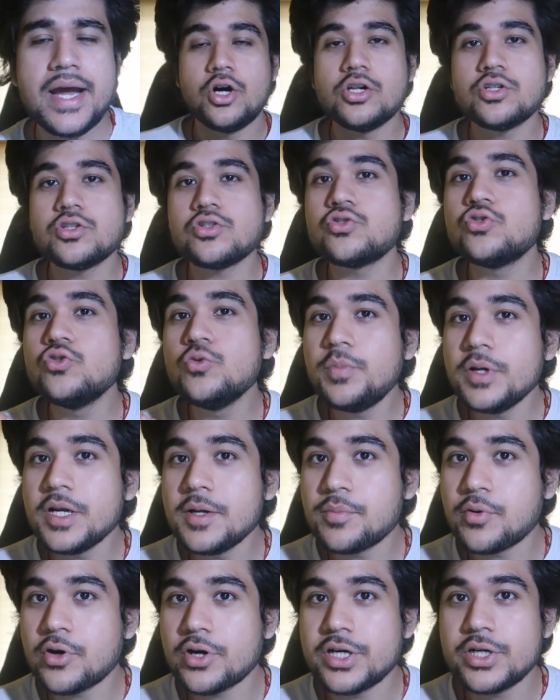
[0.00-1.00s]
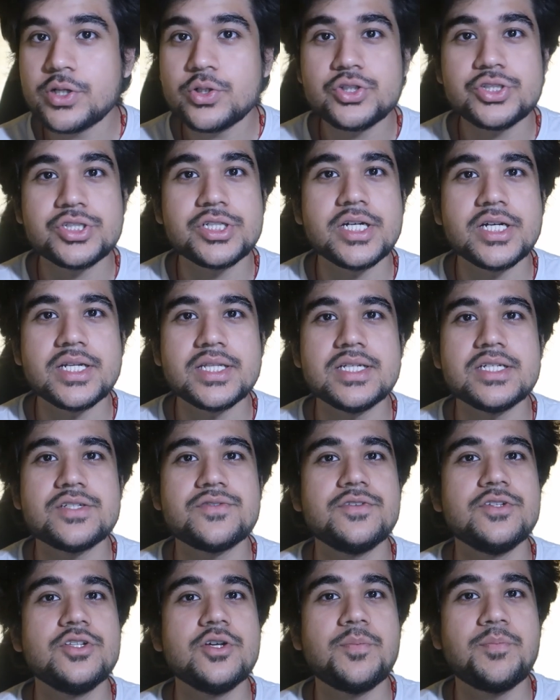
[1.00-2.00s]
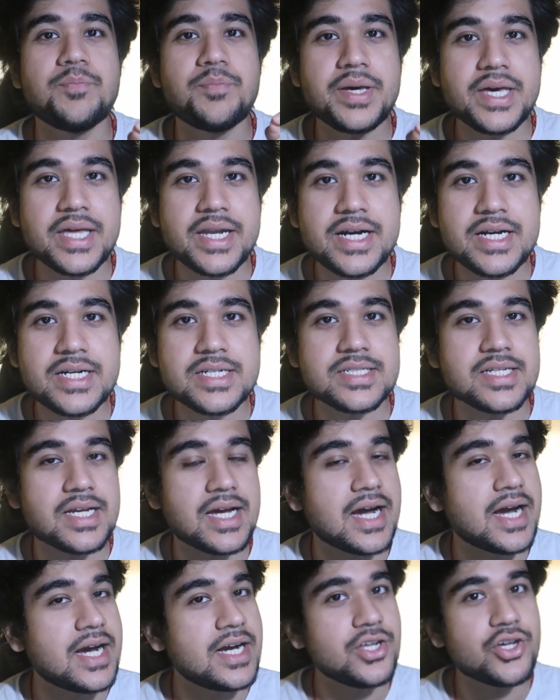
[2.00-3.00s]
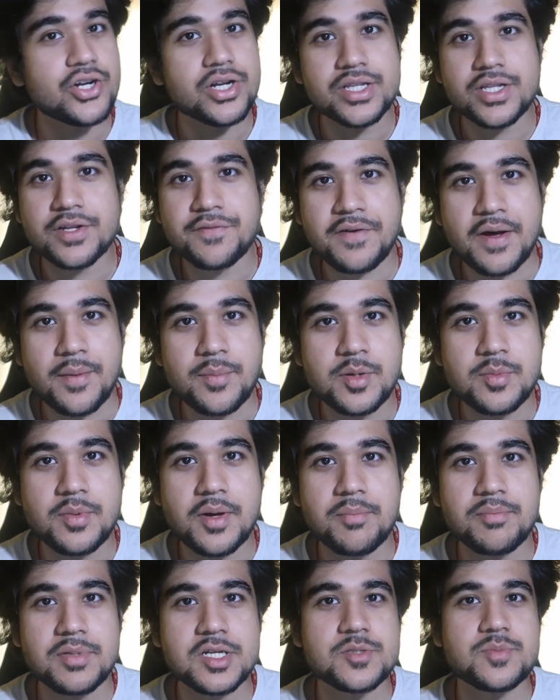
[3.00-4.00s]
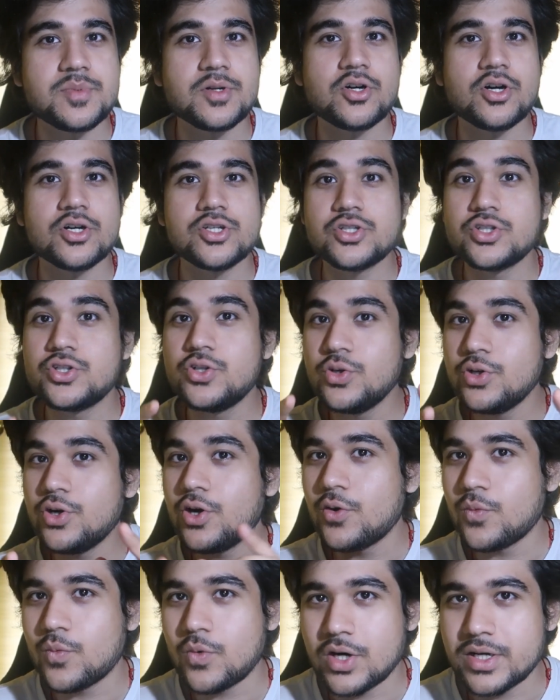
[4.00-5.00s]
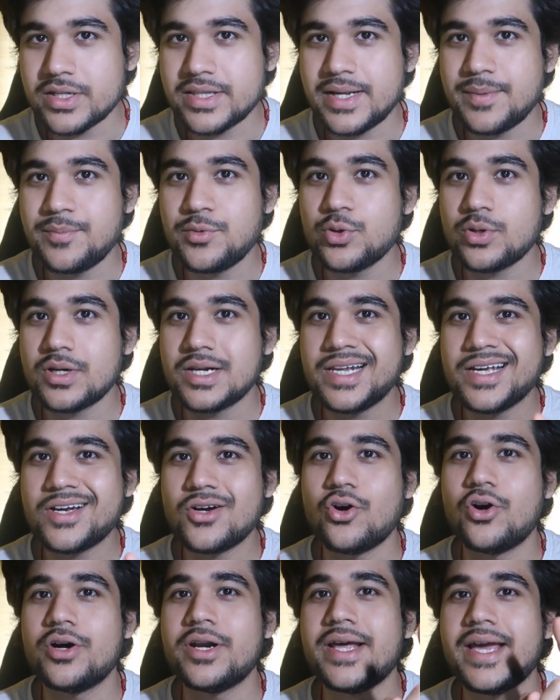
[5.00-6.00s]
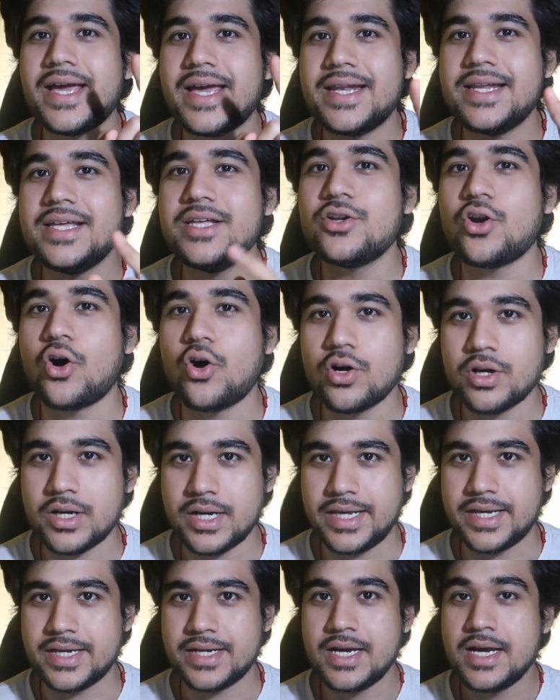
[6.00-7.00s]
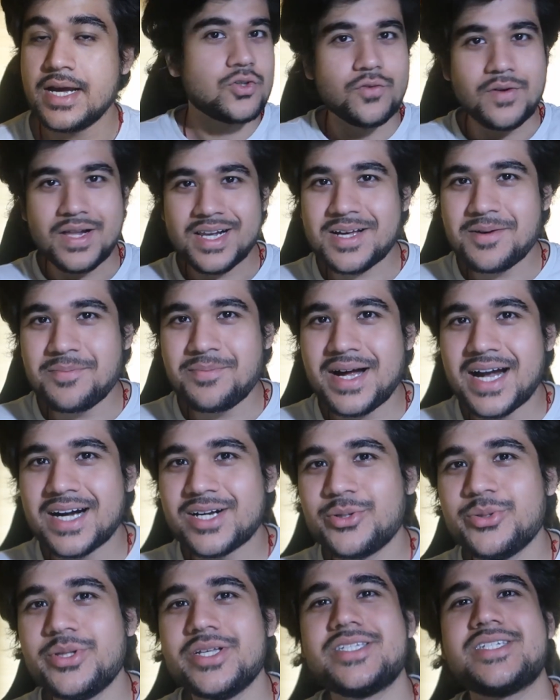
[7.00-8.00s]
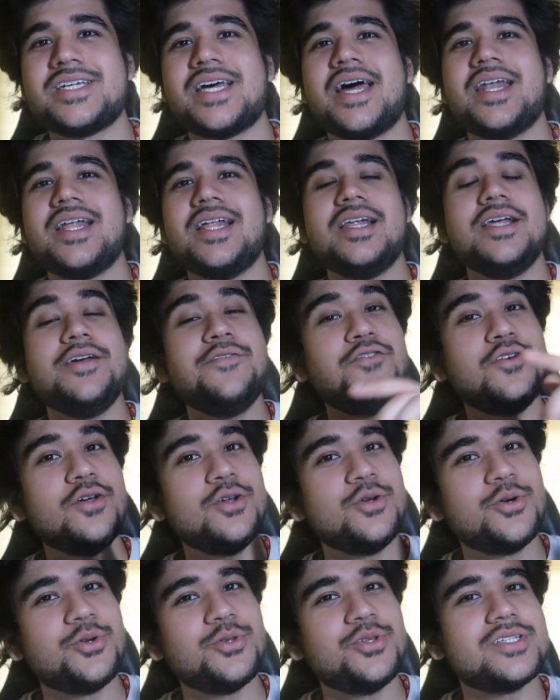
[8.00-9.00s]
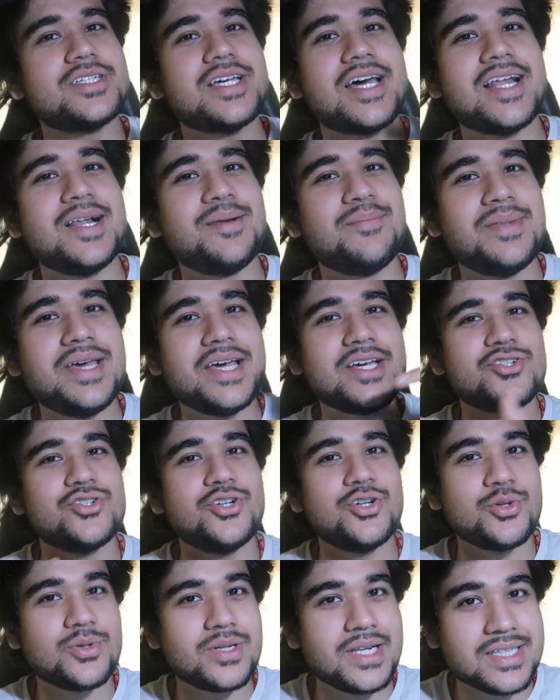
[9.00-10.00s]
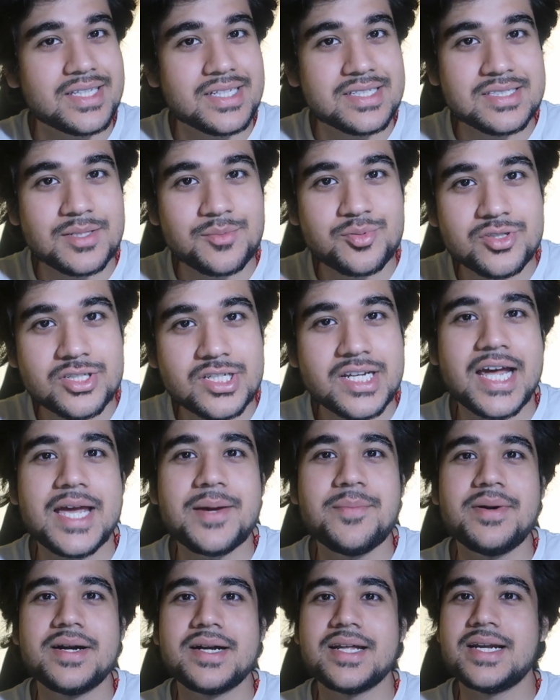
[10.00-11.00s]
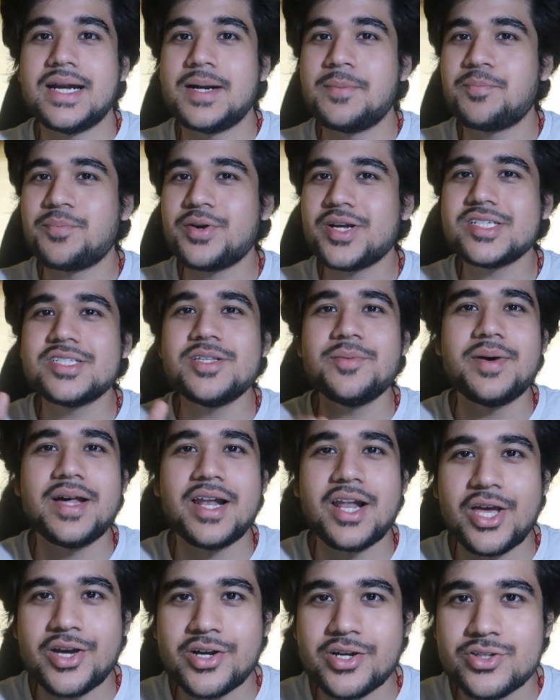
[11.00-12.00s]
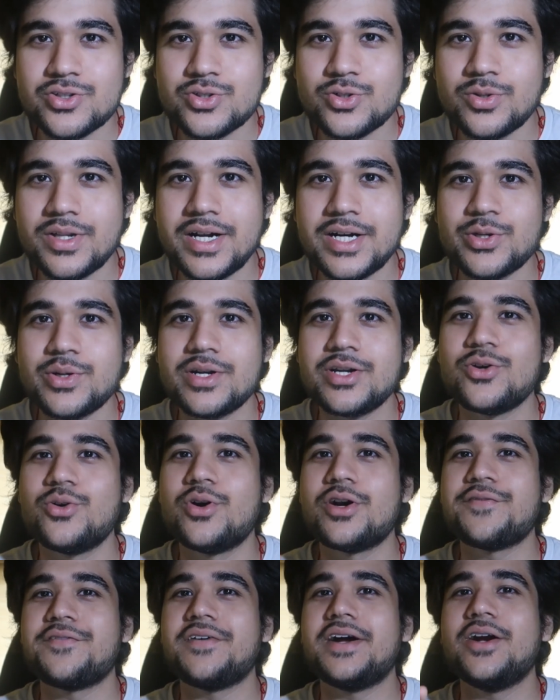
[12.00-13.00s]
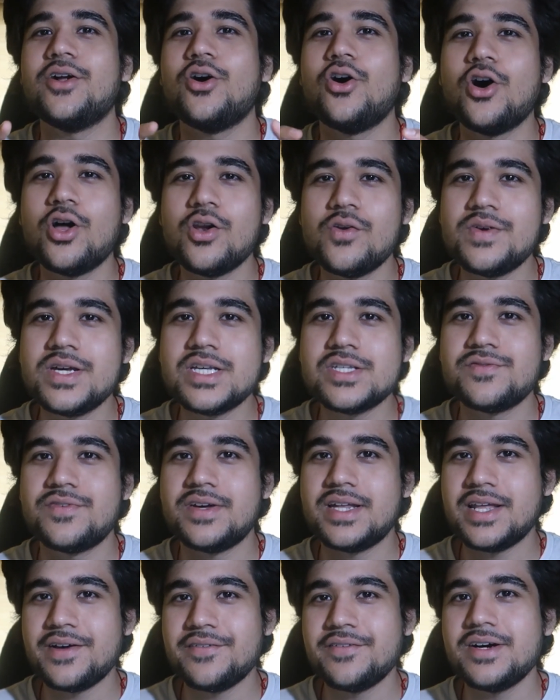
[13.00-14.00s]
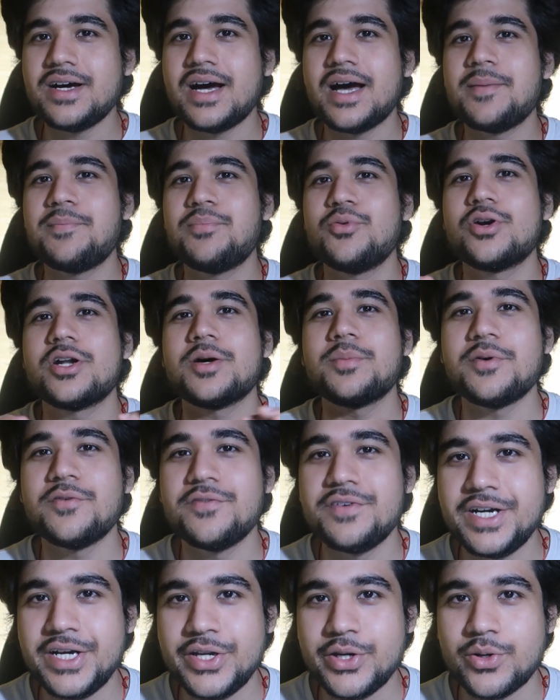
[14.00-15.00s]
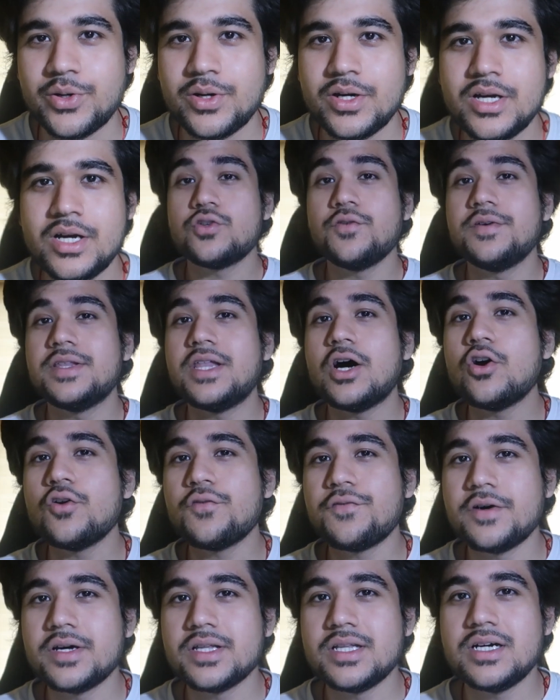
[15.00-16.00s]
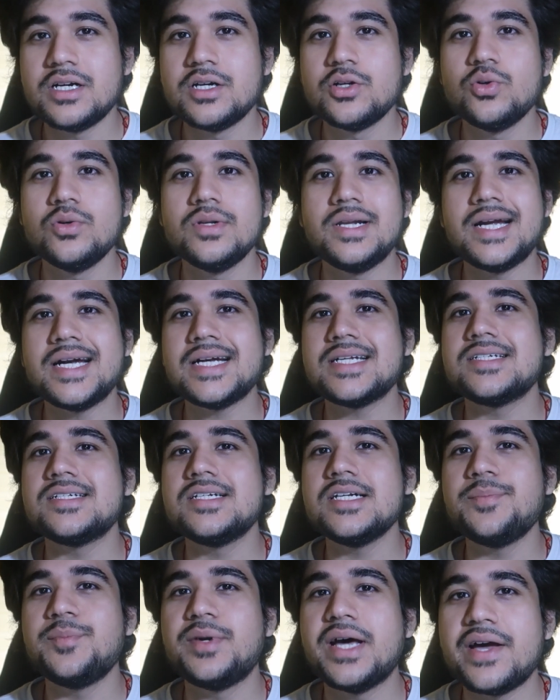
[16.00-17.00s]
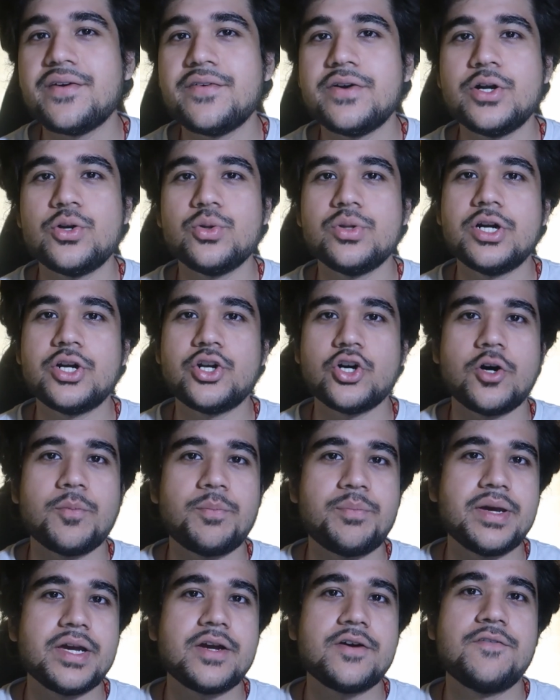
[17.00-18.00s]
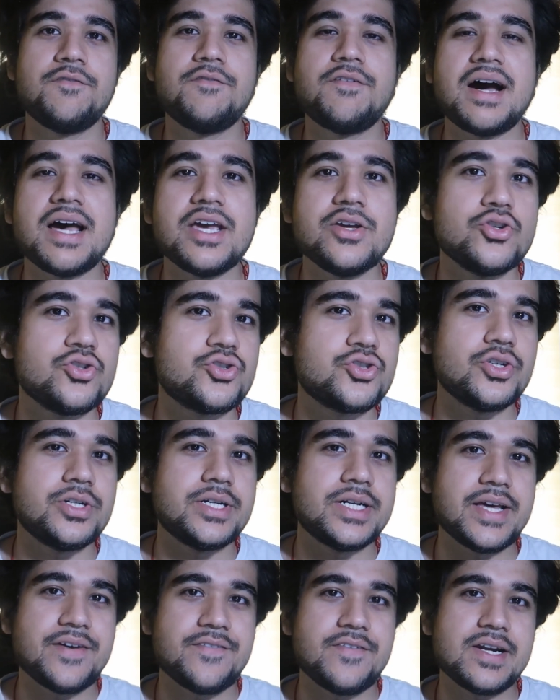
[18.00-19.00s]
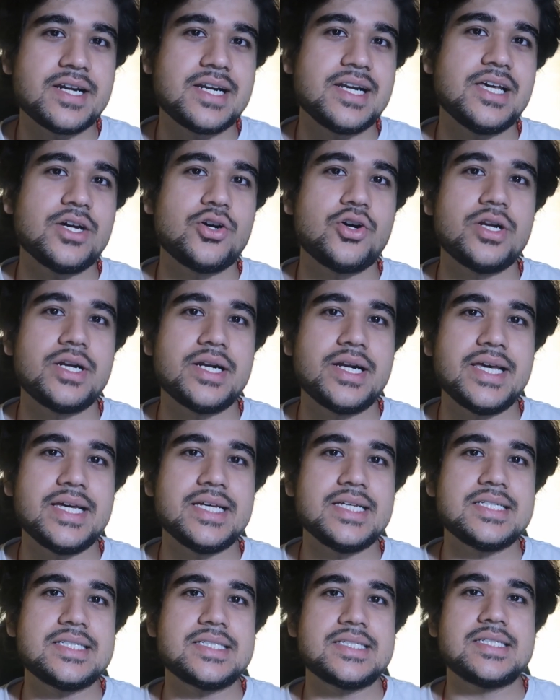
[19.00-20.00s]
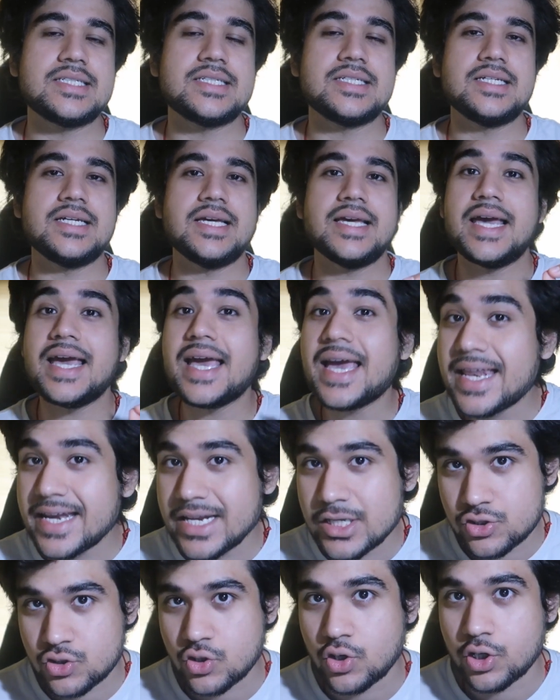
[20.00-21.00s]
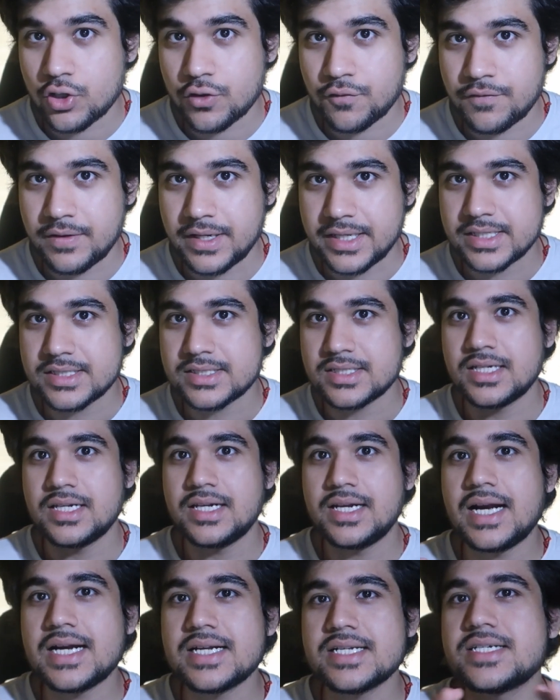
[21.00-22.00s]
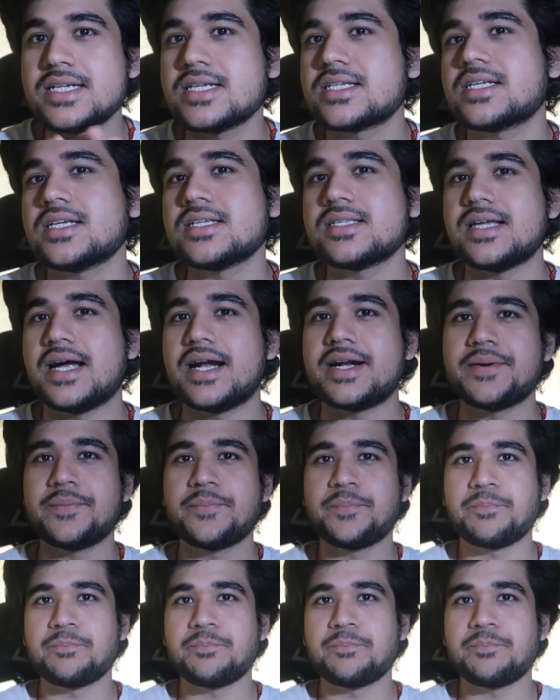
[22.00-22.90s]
Also, super important to share this with your parents and your other family members because you don't want them to click on any wrong link. So welcome back to the channel. If you're new to the channel, make sure to click the subscribe button and press the bell icon so that you are notified always whenever I put up a video. So without further ado, let's deep dive into the topic why you should never click on links, any sort of links. Let's discuss that.